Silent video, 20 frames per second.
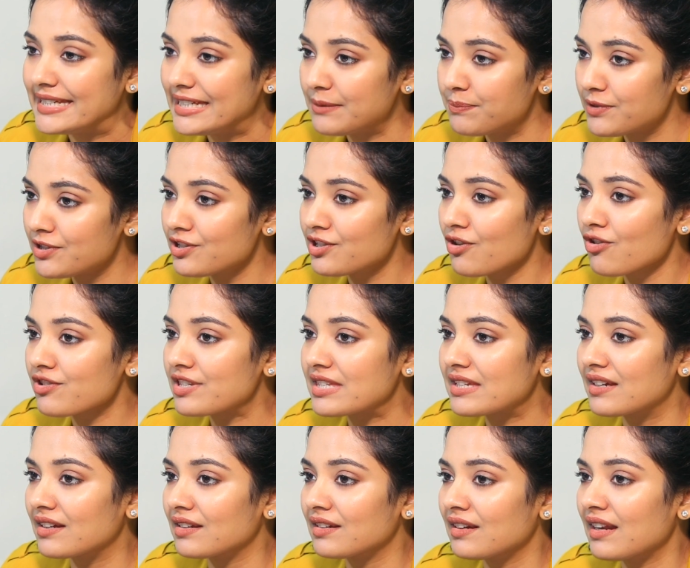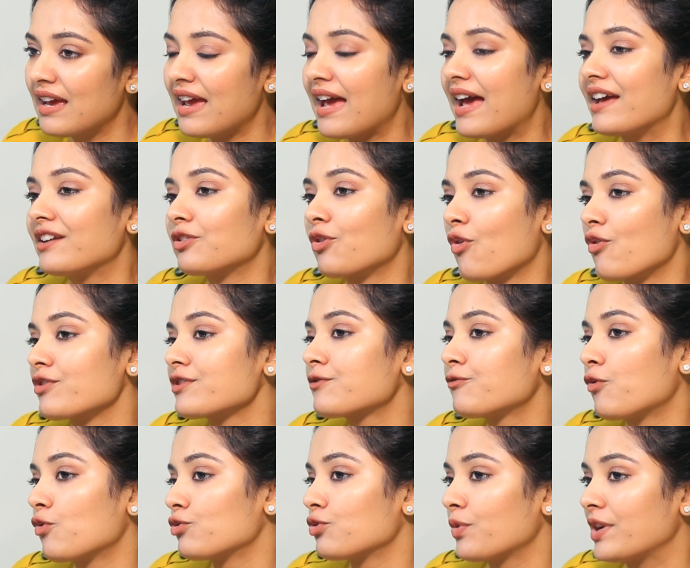deep into your skin and cause
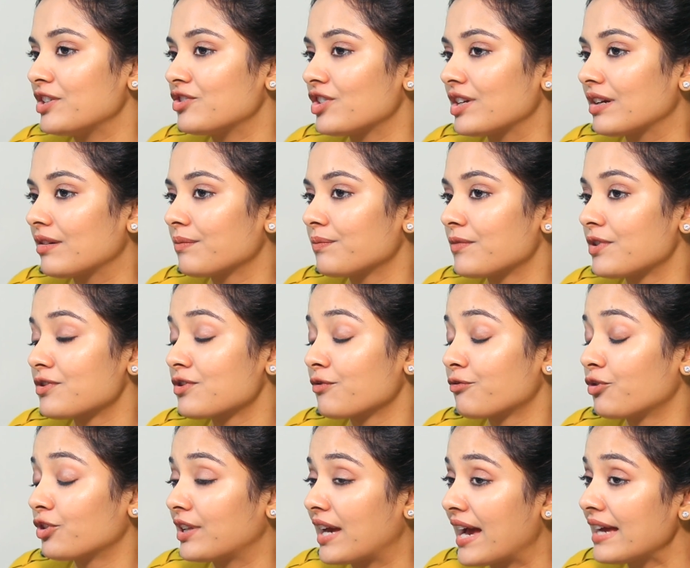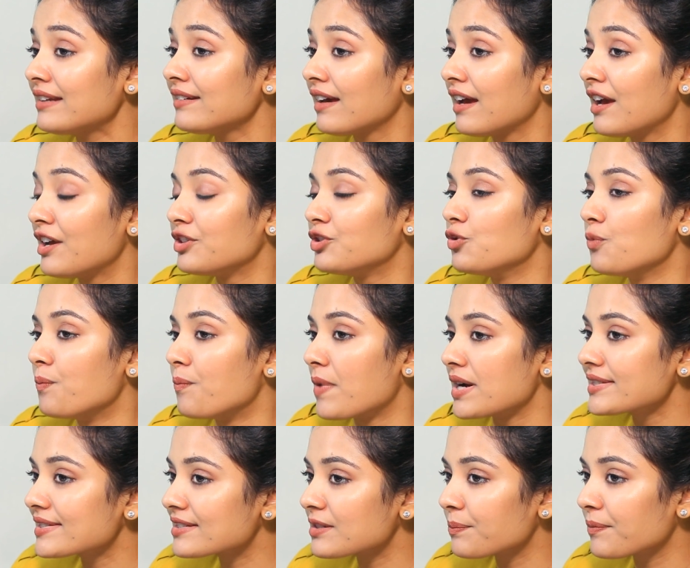photoaging. So for that, you
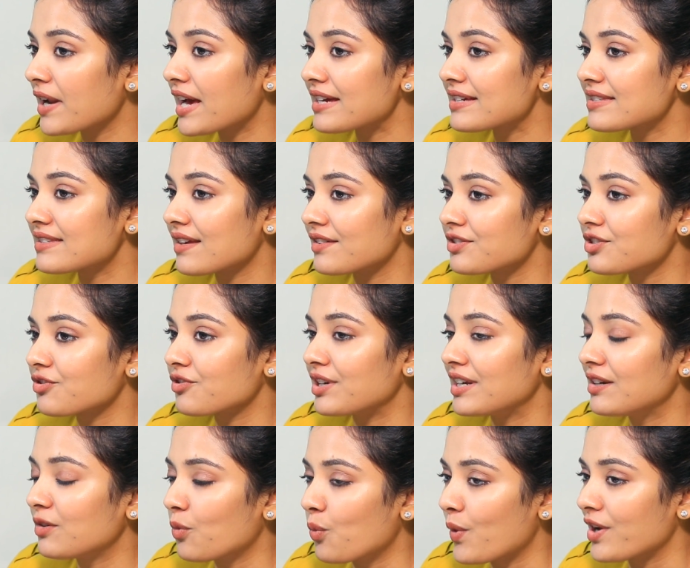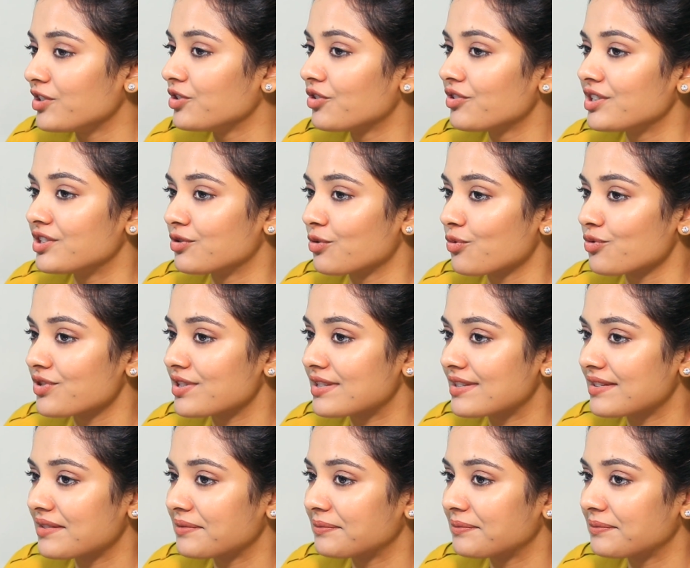must apply a sunscreen when you're indoors.